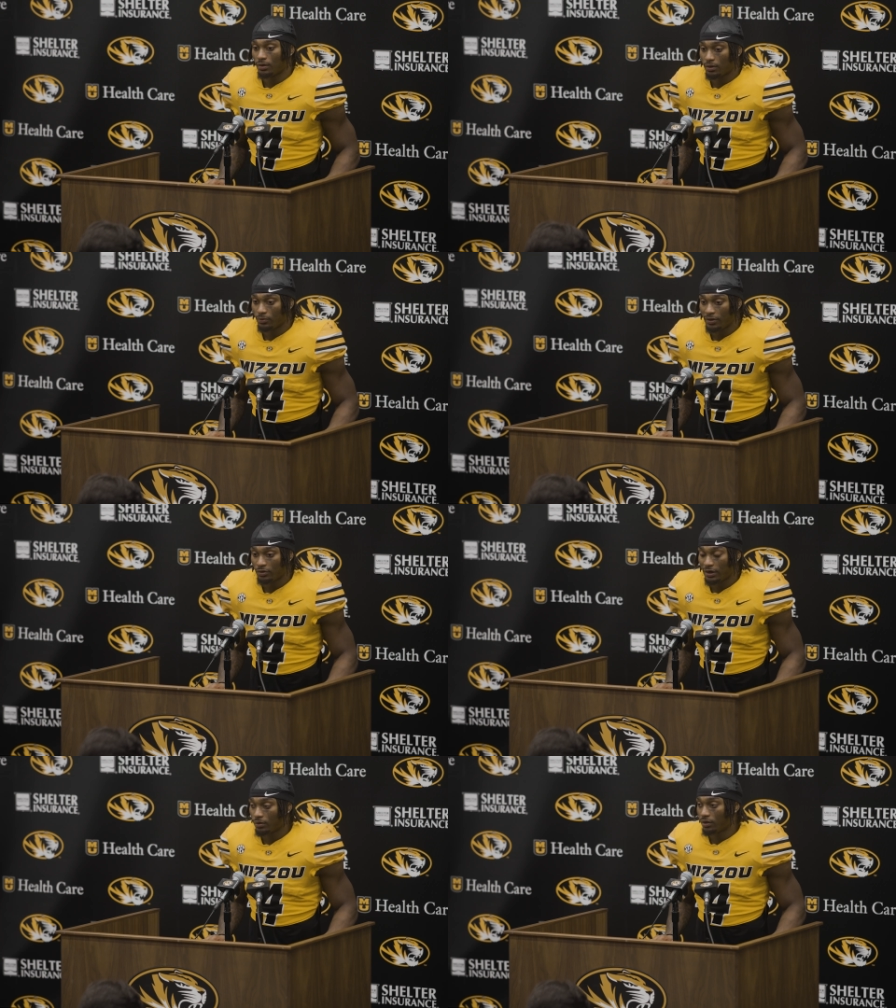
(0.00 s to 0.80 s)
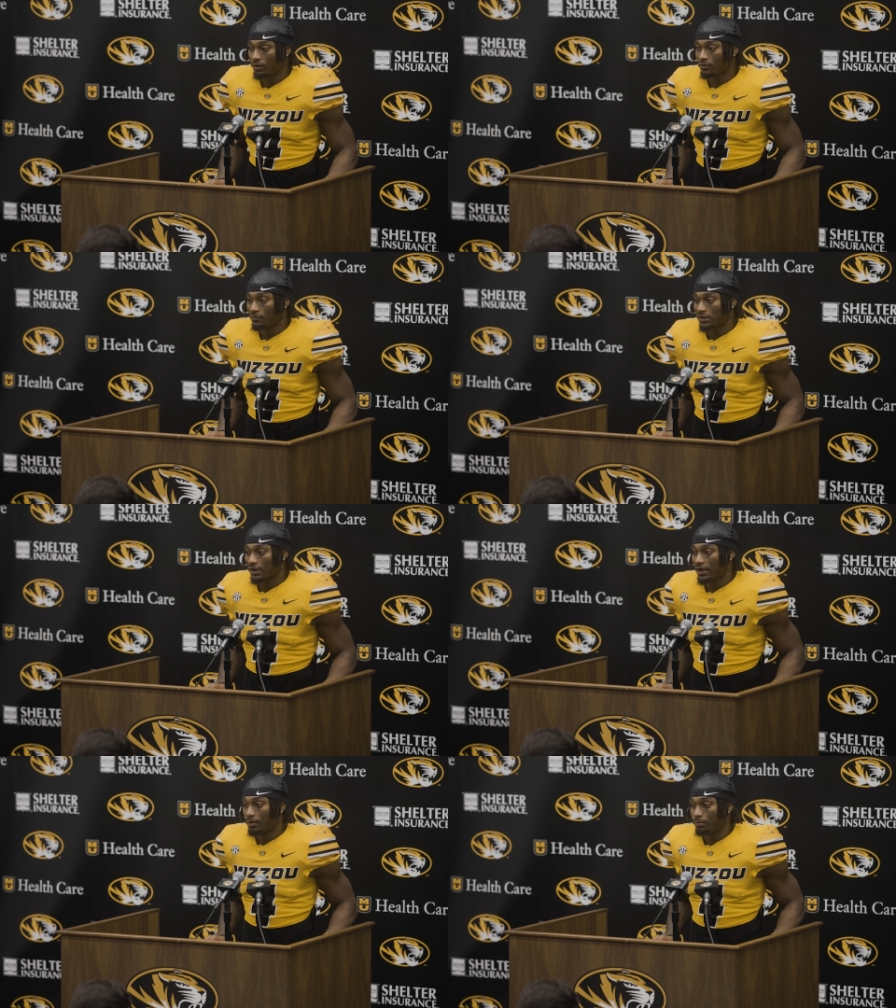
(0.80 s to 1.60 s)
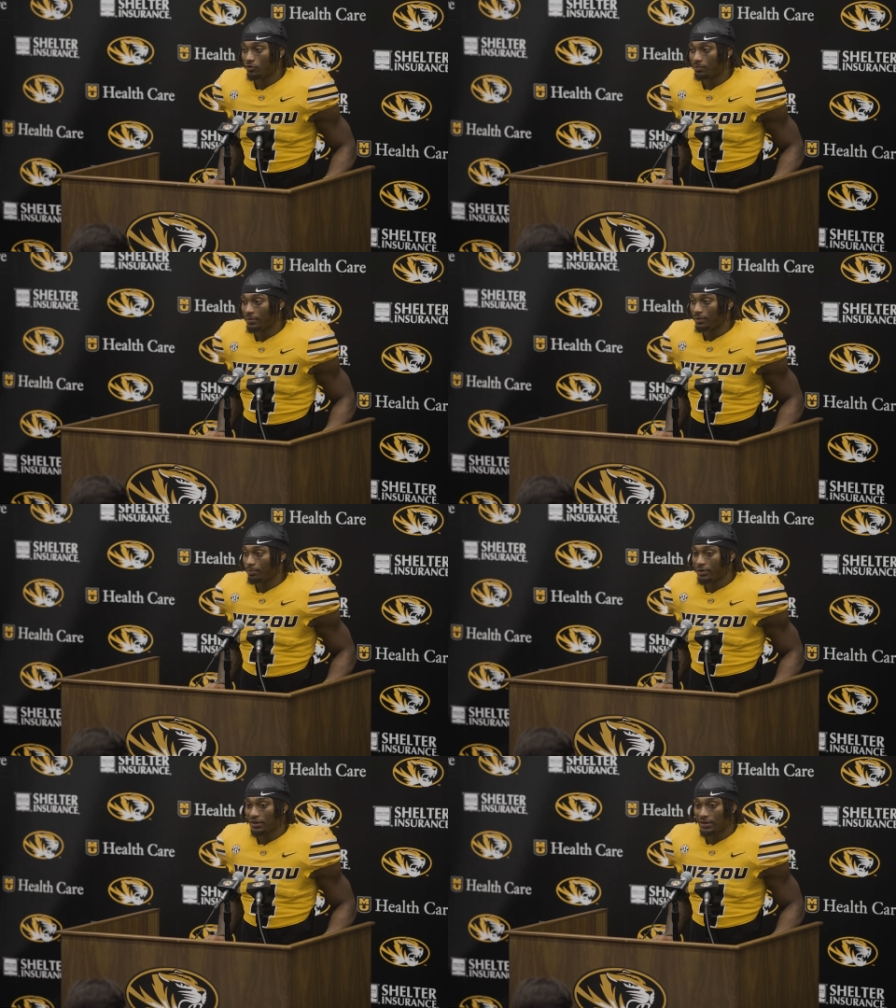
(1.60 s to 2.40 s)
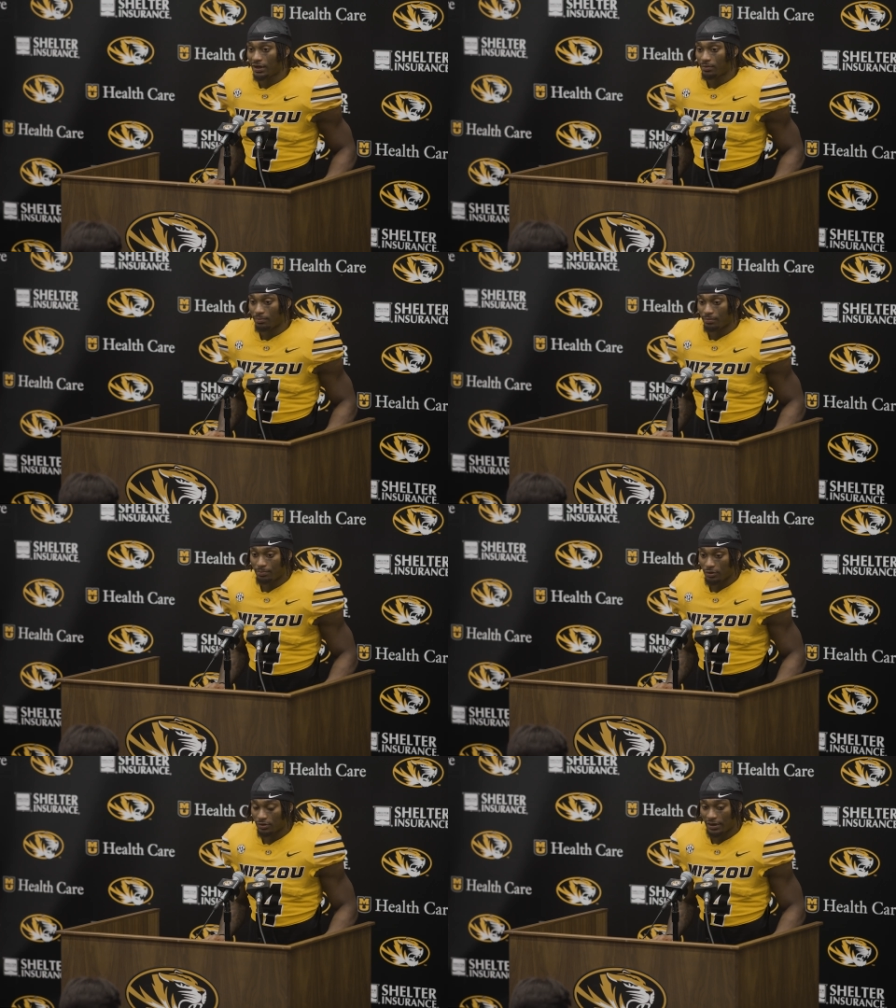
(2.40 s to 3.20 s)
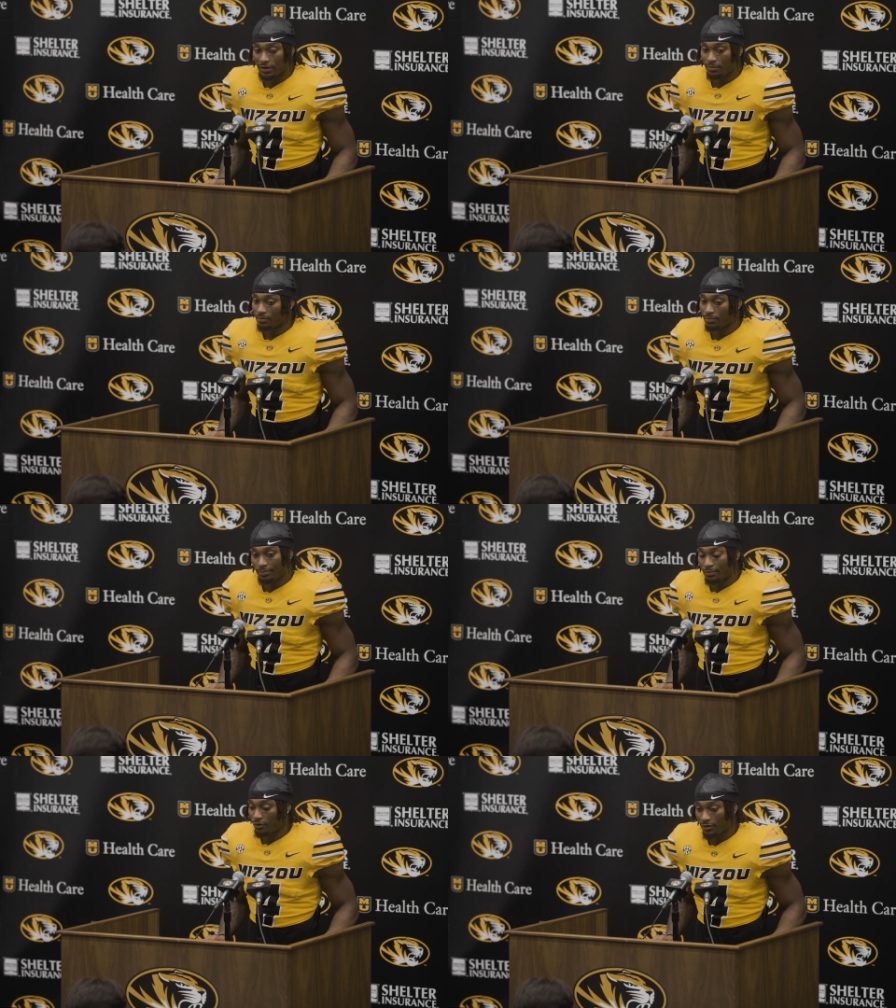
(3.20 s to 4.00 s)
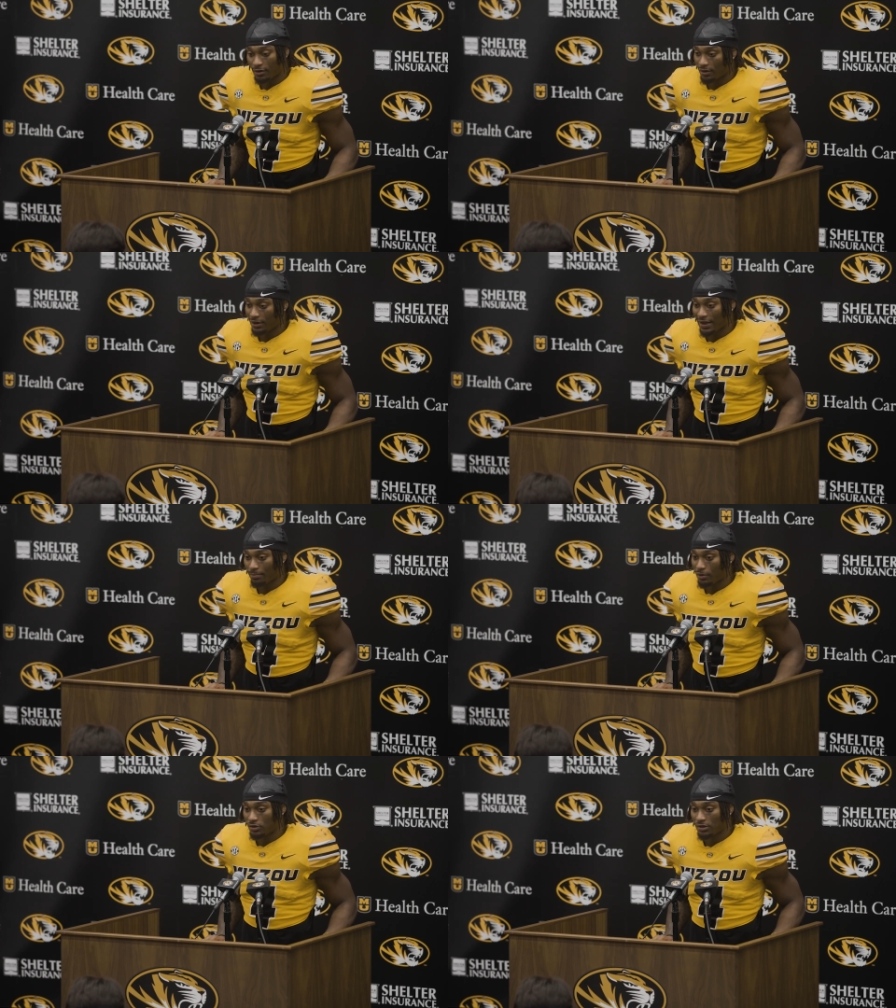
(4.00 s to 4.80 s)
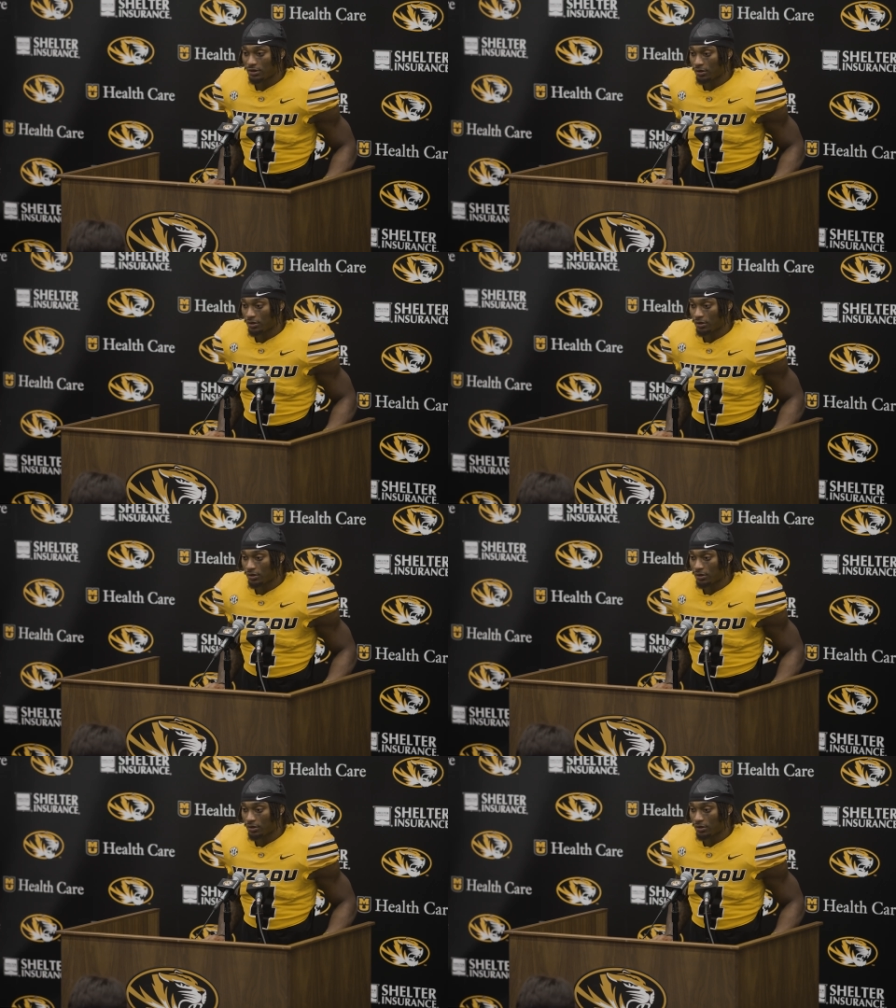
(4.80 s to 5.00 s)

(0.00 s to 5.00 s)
Uh, we knew they were gonna give us a lot of movement, pre-snap, post-snap, uh, a lot of motion.